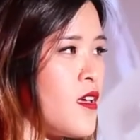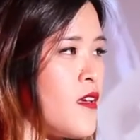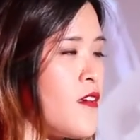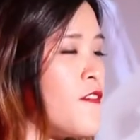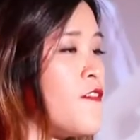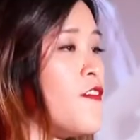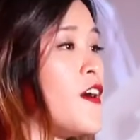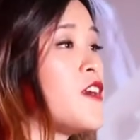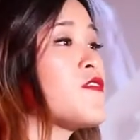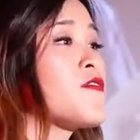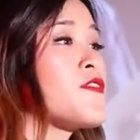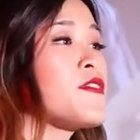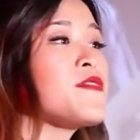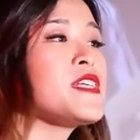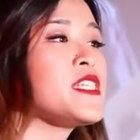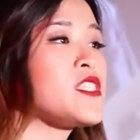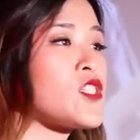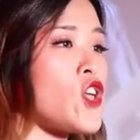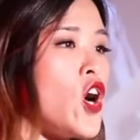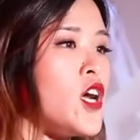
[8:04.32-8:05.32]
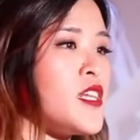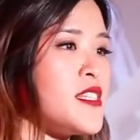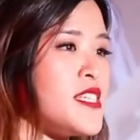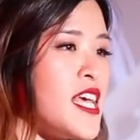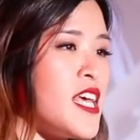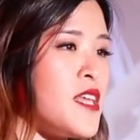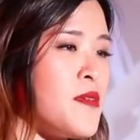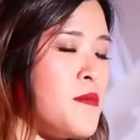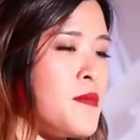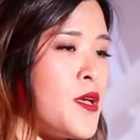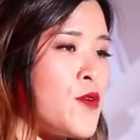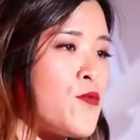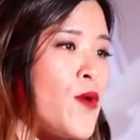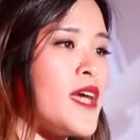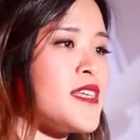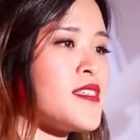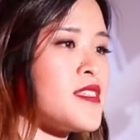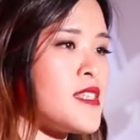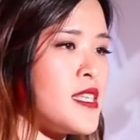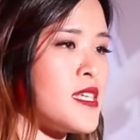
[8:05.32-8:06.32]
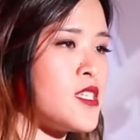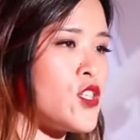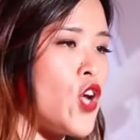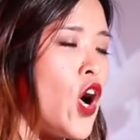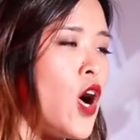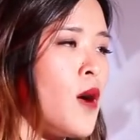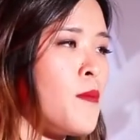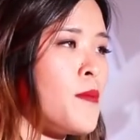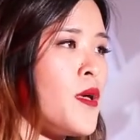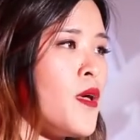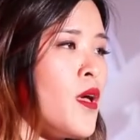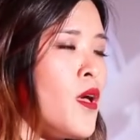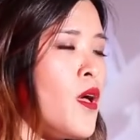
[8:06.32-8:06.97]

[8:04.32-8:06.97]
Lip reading: Fun, frivolous content may rise to the top,